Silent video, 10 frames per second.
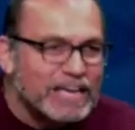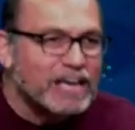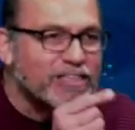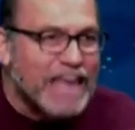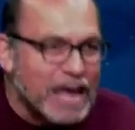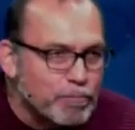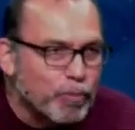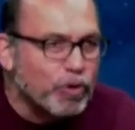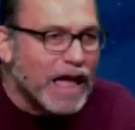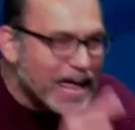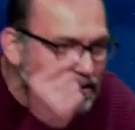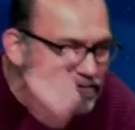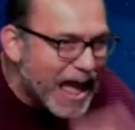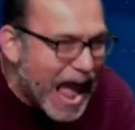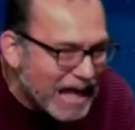example out of
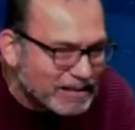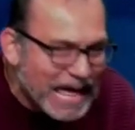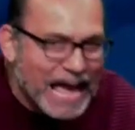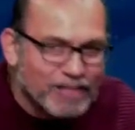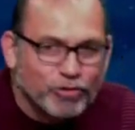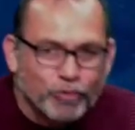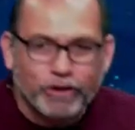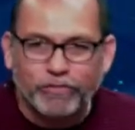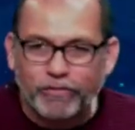Lazarus